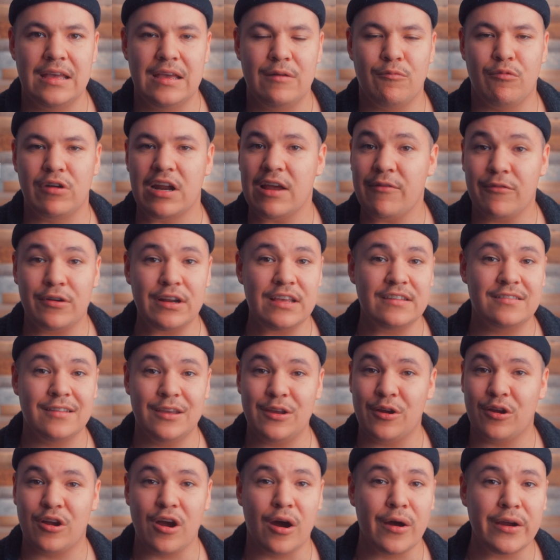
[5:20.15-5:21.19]
Whatever it is that
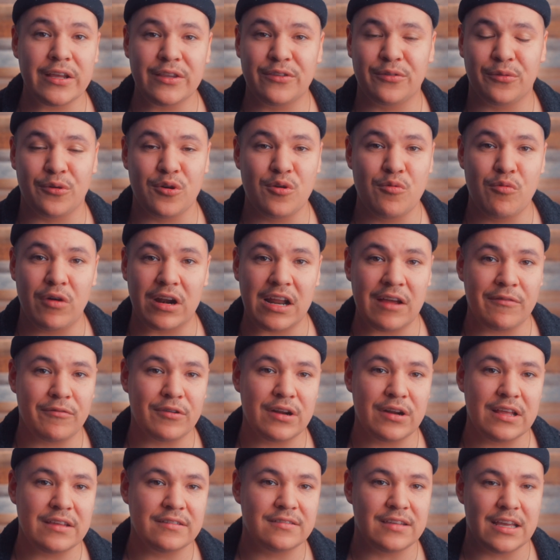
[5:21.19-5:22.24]
you're going through, whatever
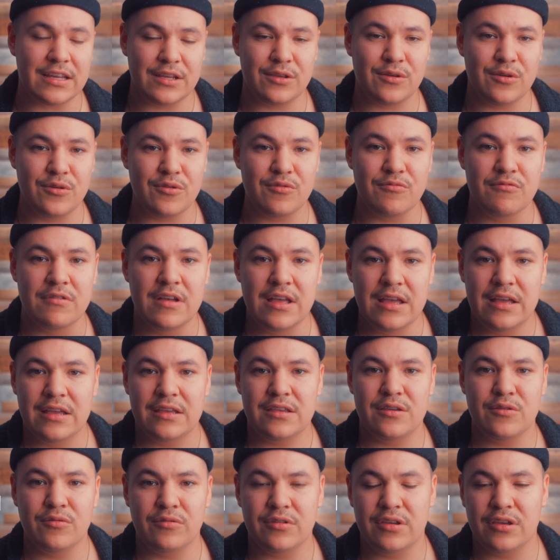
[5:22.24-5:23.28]
it is that you
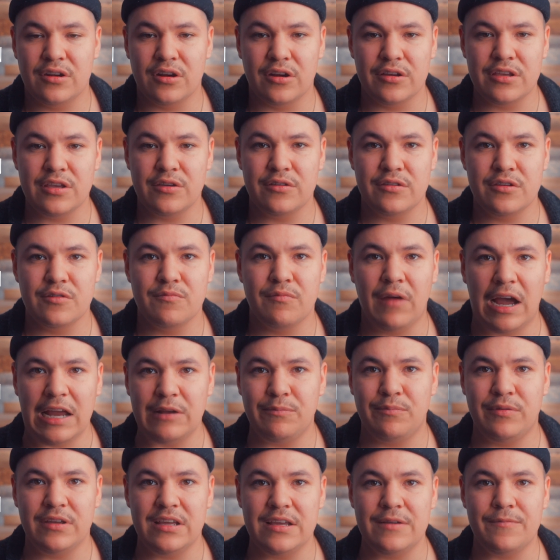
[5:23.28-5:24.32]

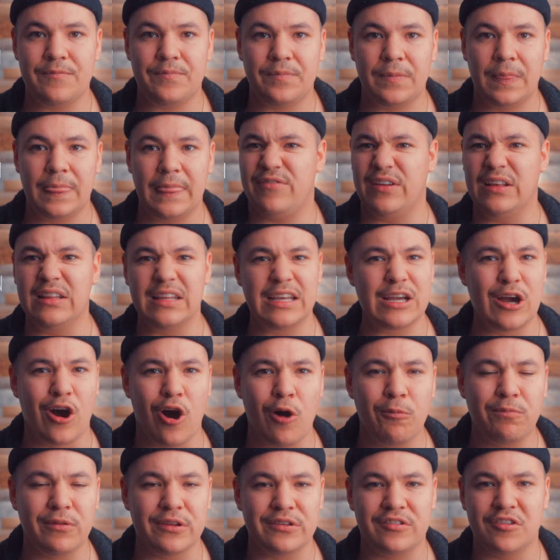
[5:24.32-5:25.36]
might be feeling
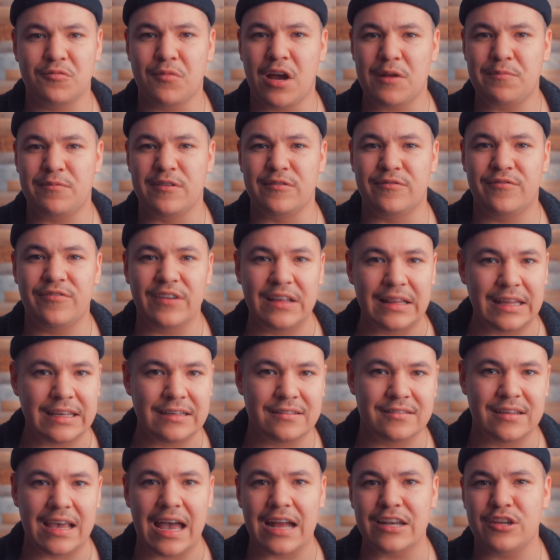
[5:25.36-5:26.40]
hopeless, you might be feeling
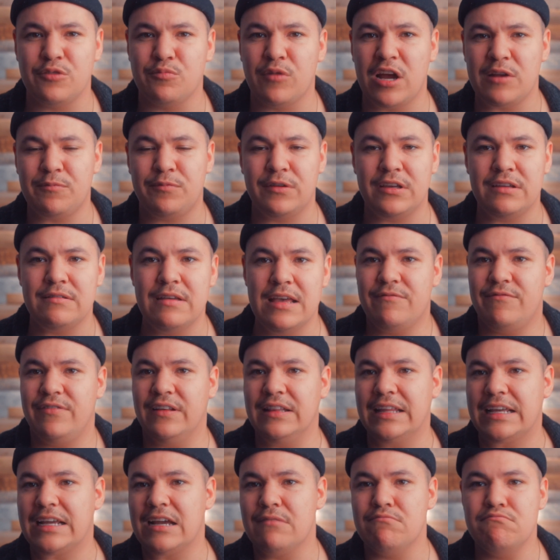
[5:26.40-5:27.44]
sad, you might be
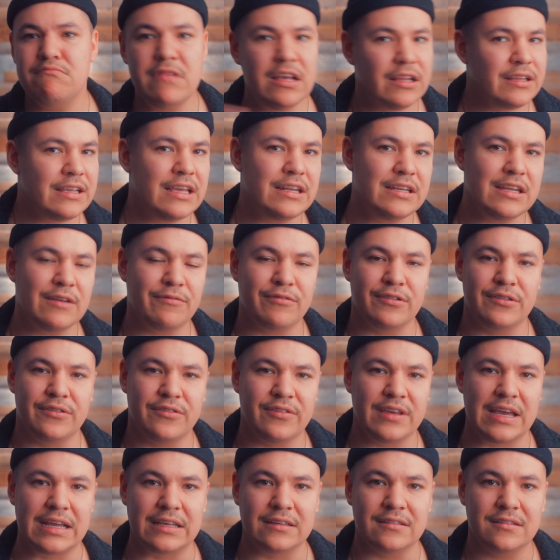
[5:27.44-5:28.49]
feeling a million different
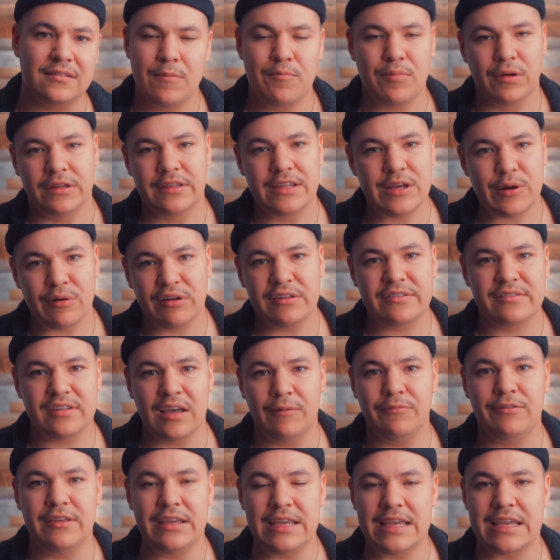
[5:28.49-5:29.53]
things, but there is
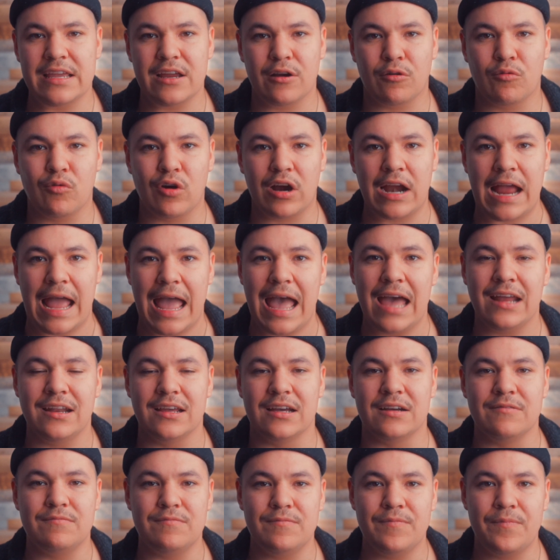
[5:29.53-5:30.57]
something here where
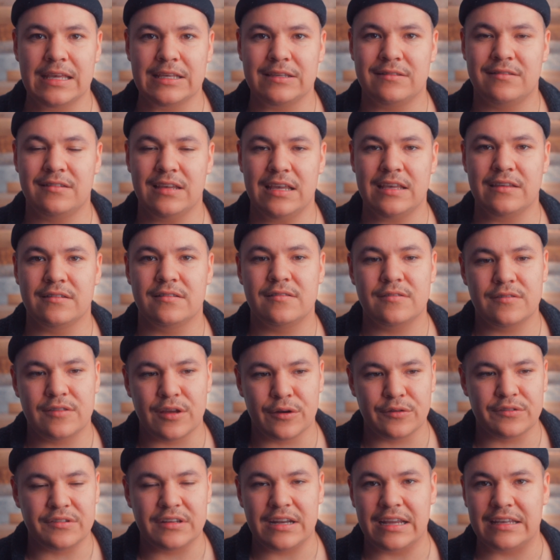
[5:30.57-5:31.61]
Hannah
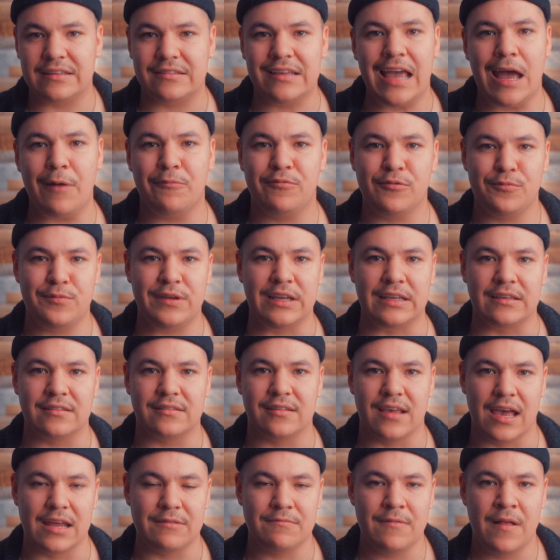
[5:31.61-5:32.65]
there's an example being
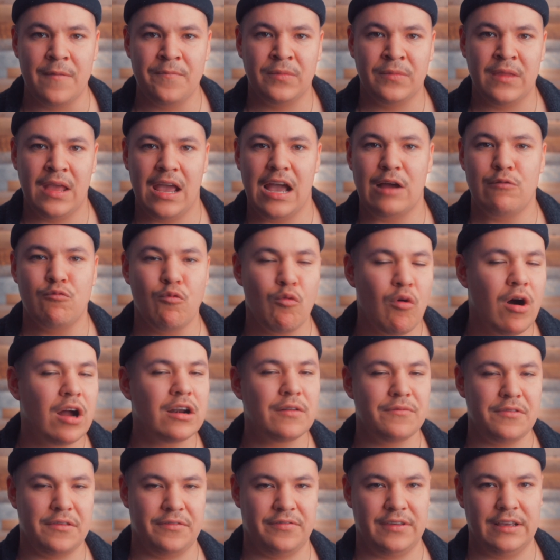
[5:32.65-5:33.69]
set. And one
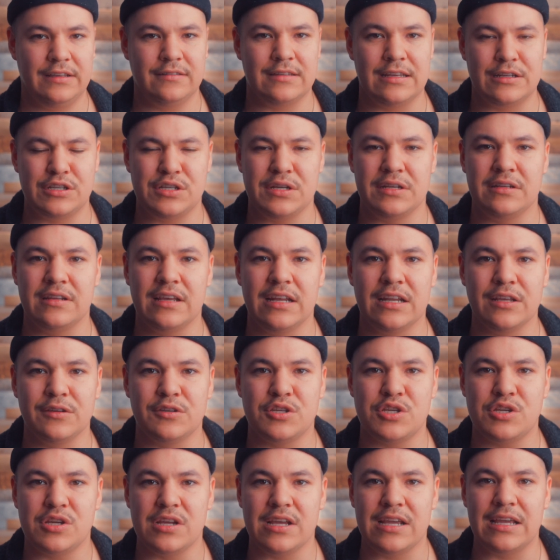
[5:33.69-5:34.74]
of the things that she did is
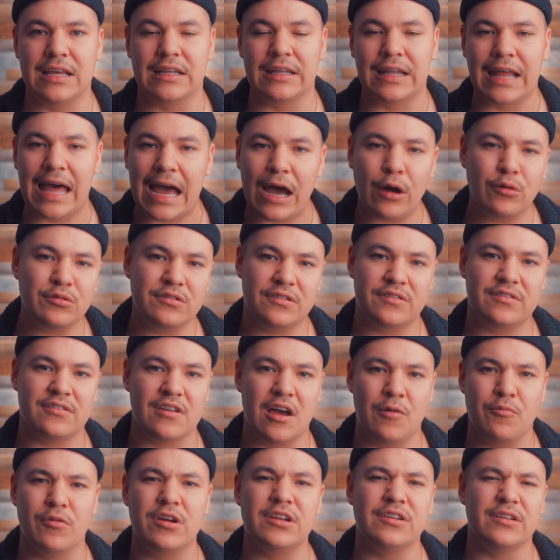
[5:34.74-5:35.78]
she allowed
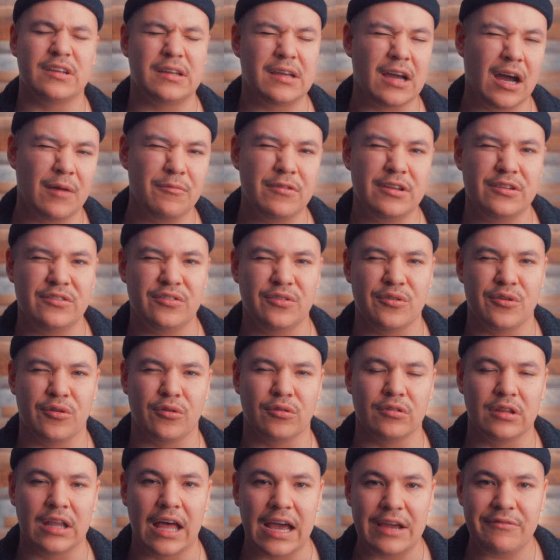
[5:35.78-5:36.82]
someone to come into
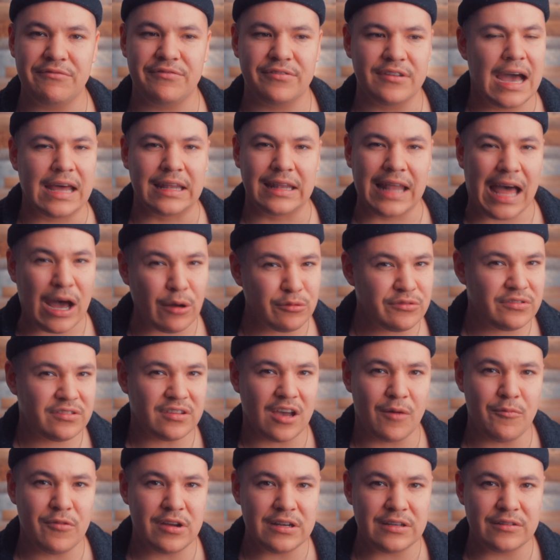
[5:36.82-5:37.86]
her life, allowed
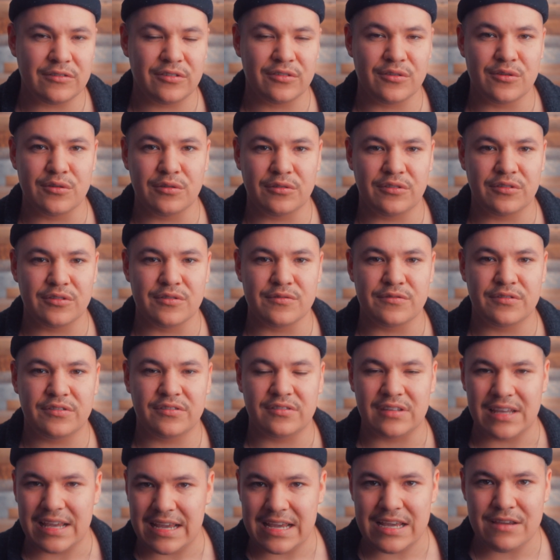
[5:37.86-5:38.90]
someone to
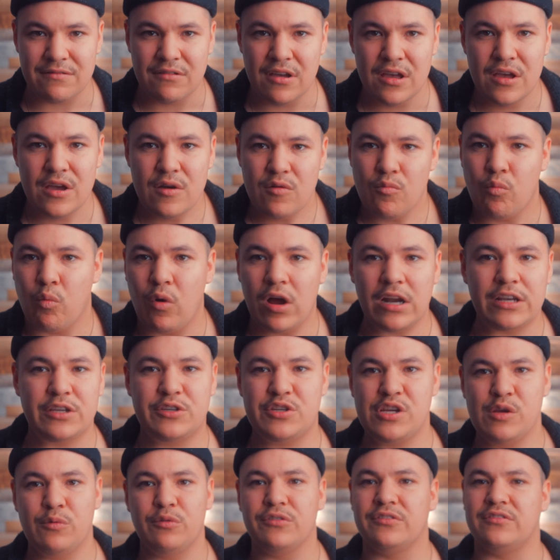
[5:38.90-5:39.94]
see what
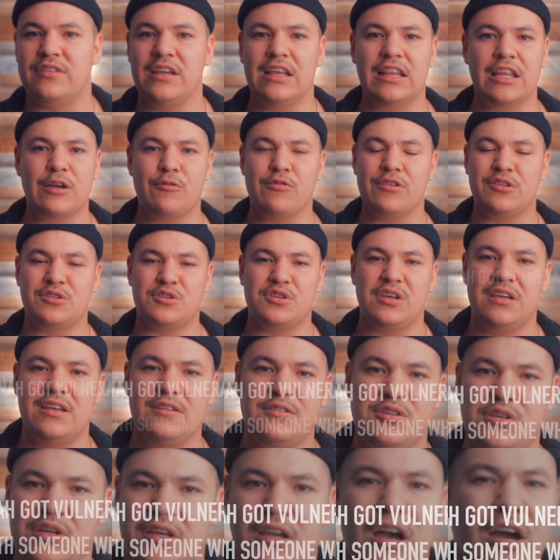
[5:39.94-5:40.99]
she was dealing with.
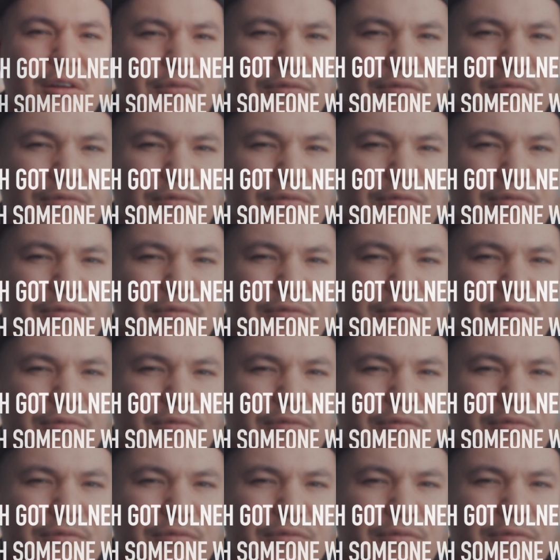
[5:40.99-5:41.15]
She got